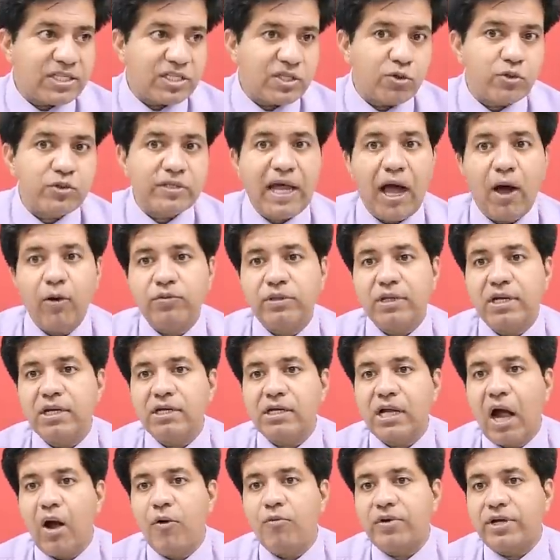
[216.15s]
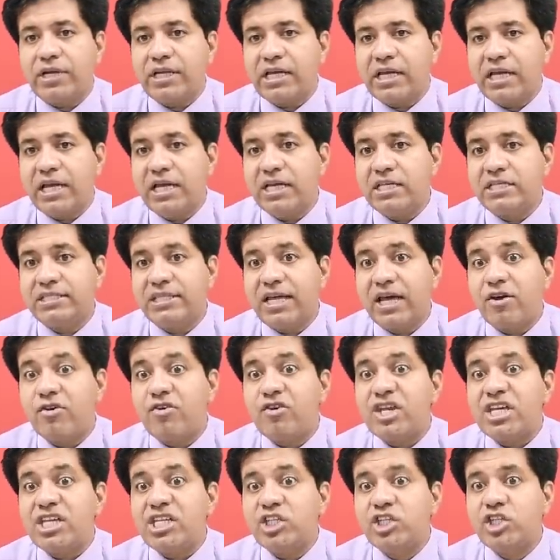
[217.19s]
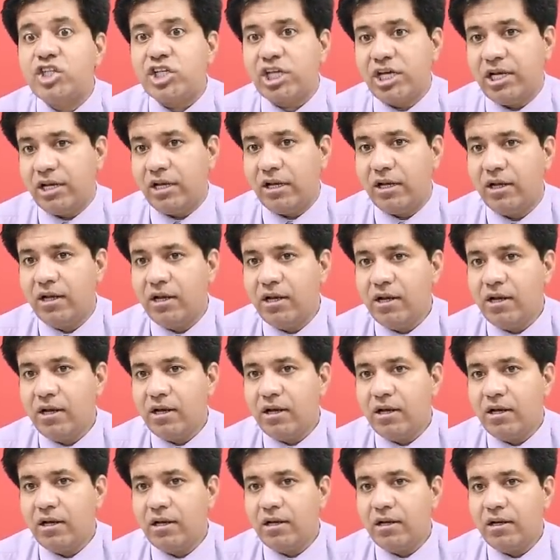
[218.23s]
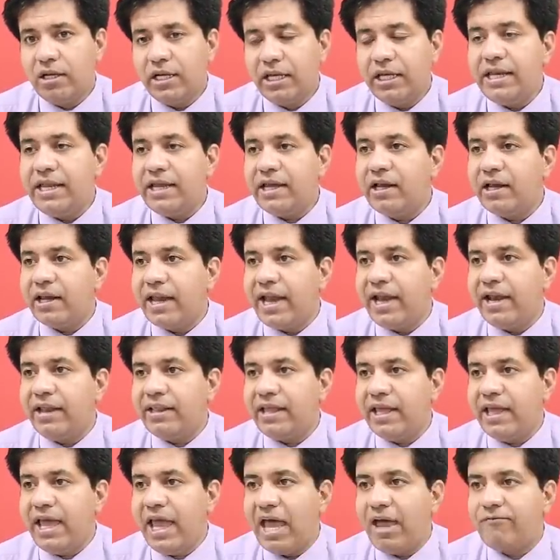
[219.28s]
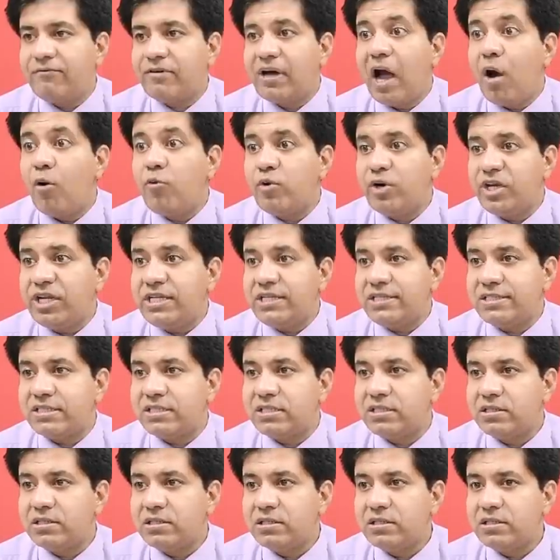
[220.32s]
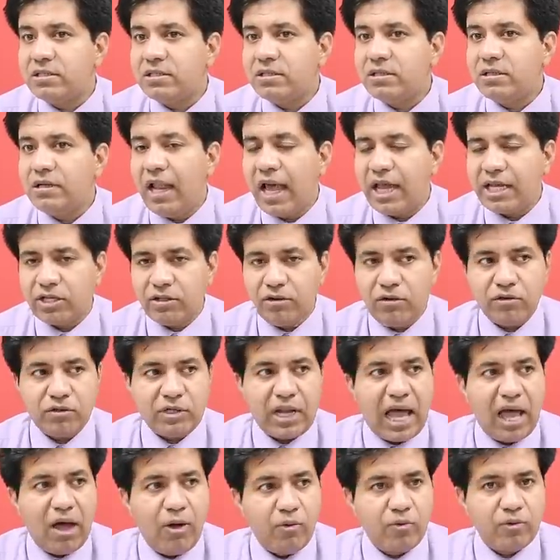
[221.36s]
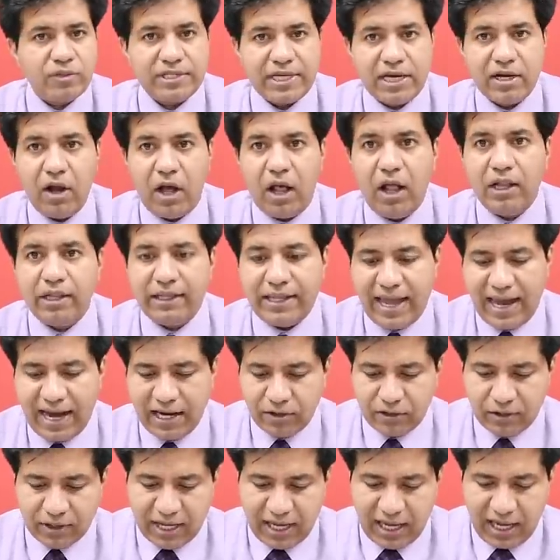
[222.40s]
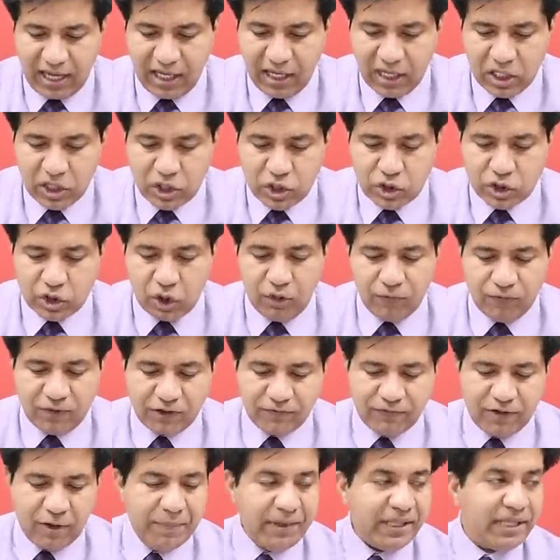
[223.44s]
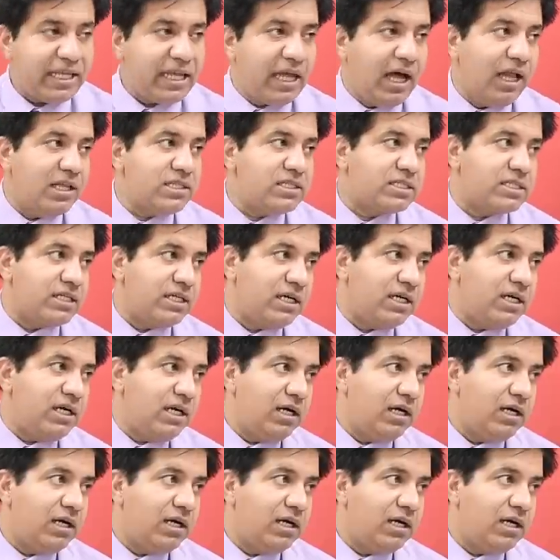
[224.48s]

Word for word: So southern county is the region. In England, they have counties like, you know, towns and all that. Okay. So what will be the answer?